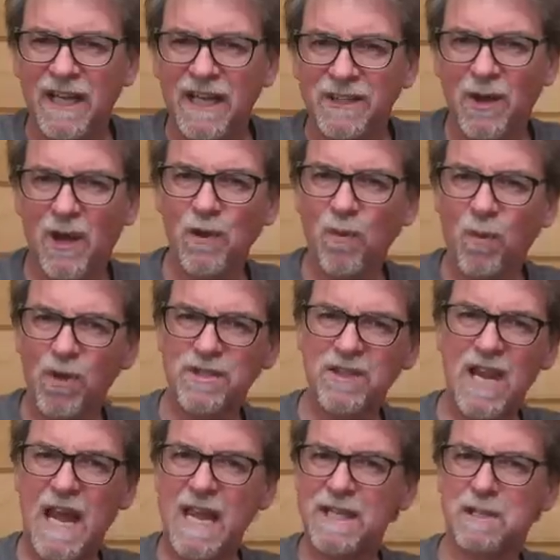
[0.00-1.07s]
Now, I
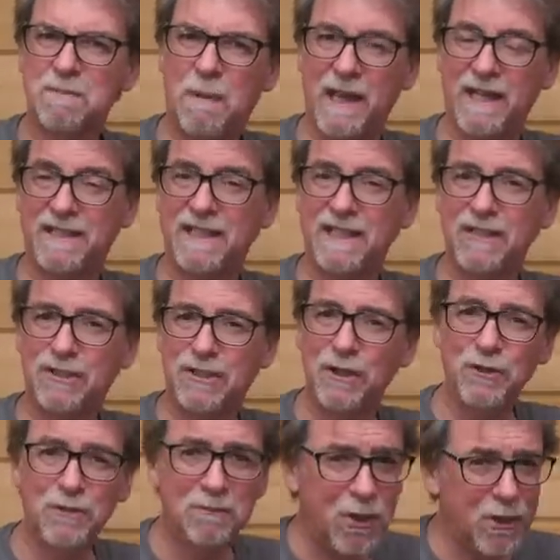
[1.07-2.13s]
wasn't expecting
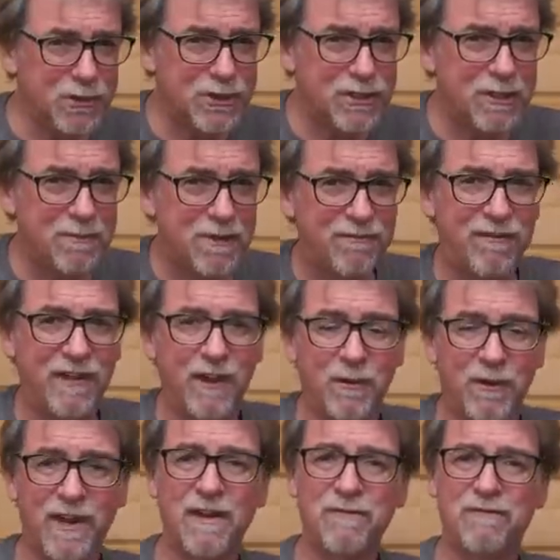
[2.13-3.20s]
too much, to be fair,
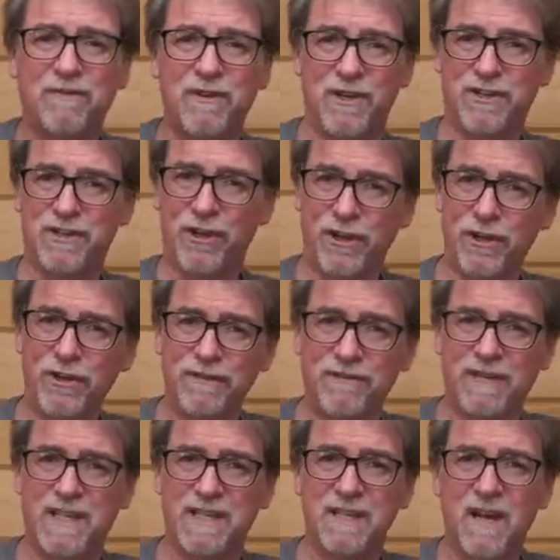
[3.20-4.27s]
when I first heard
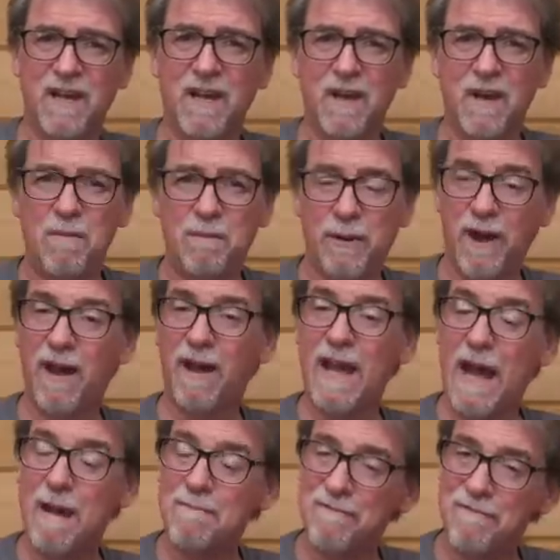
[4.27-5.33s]
of this, but I
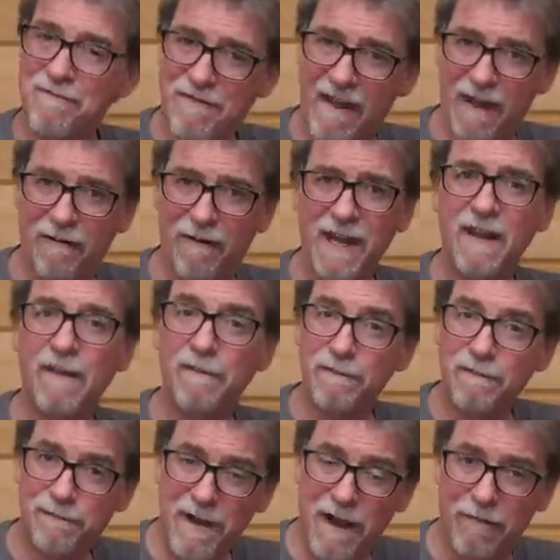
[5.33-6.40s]
am very,
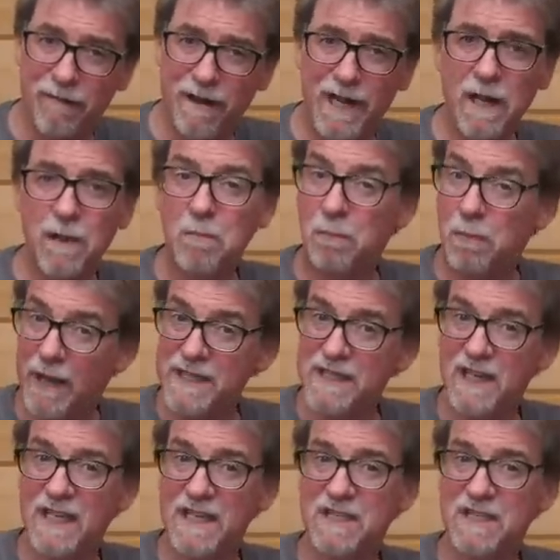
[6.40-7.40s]
very pleasantly